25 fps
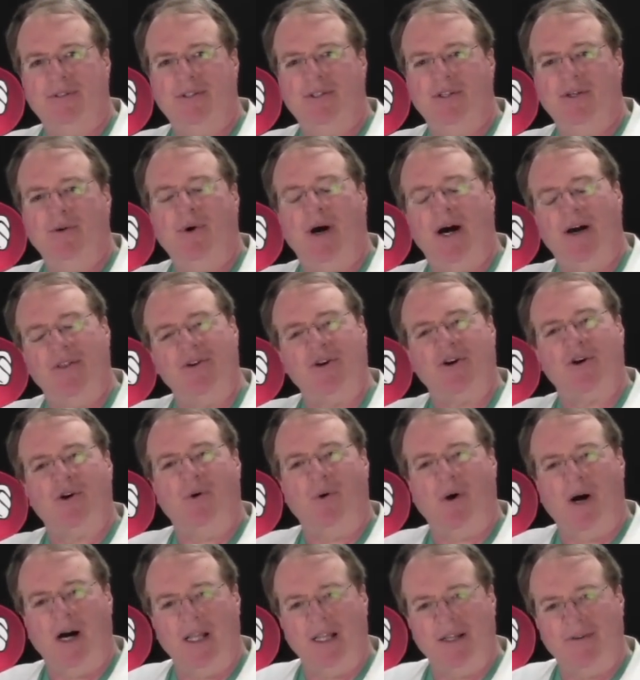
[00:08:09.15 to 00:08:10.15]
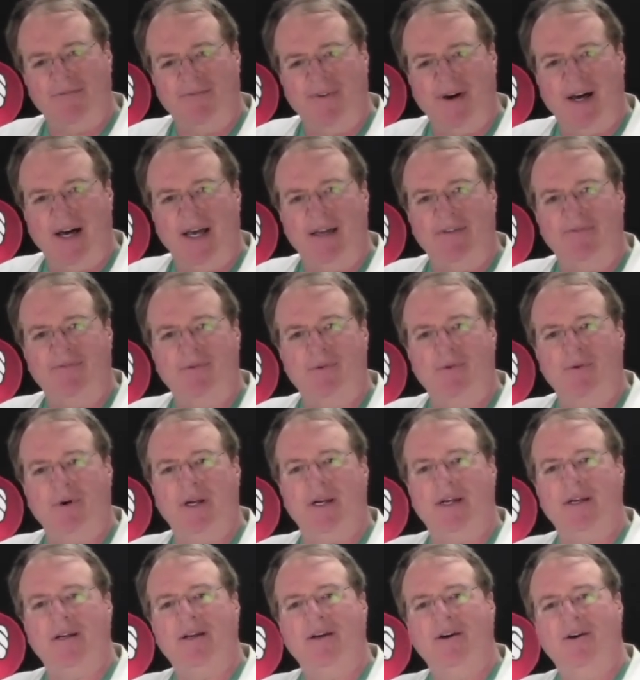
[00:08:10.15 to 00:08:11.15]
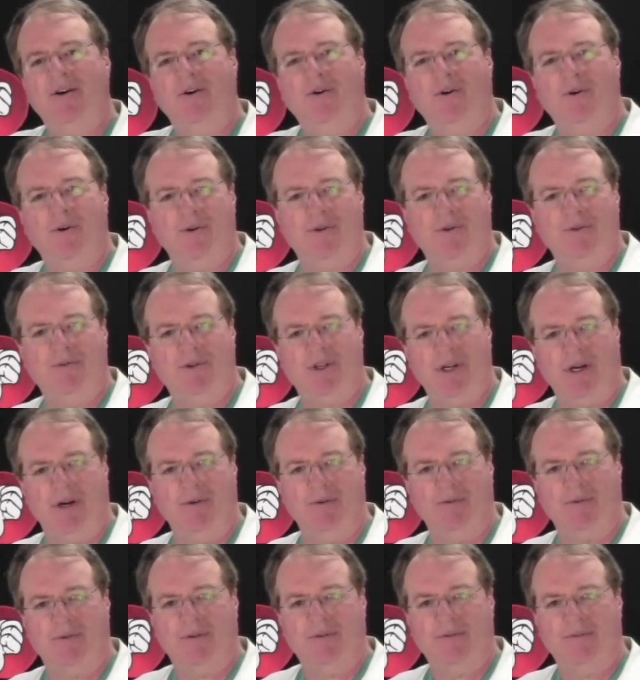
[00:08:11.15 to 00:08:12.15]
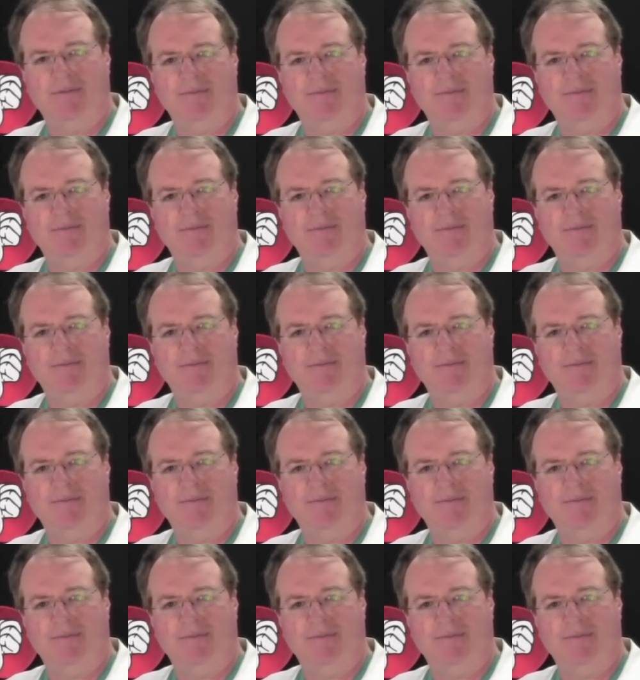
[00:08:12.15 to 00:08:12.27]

You either qualify for it or you don't.